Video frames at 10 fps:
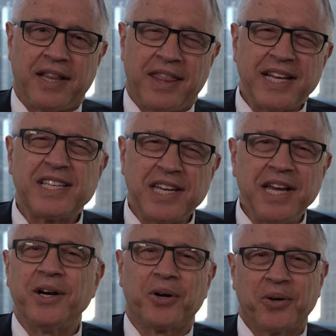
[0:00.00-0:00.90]
this
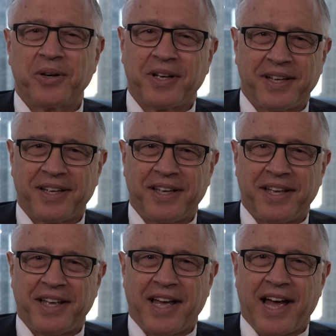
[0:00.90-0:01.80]
year
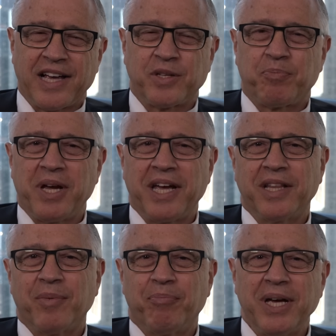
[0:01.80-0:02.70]
as
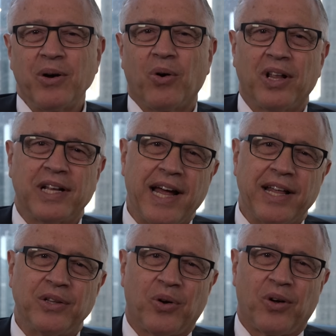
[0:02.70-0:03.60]
being the be-all and
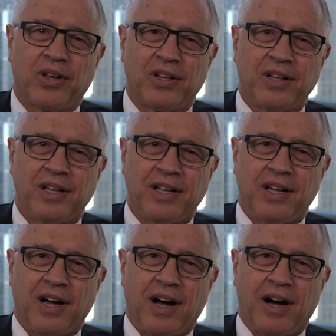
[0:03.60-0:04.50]
end-all
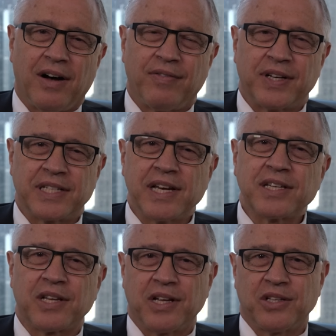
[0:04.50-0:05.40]
of
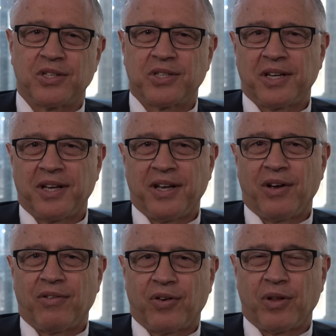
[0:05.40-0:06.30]
existence
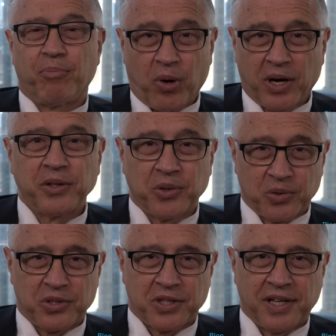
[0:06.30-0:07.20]
for the
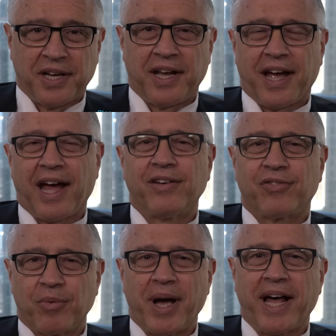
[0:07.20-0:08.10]
partners and
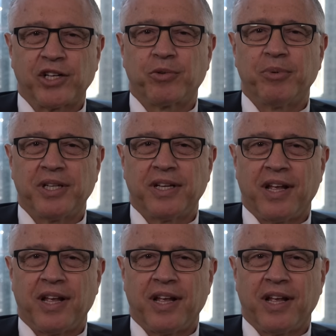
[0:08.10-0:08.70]
for management.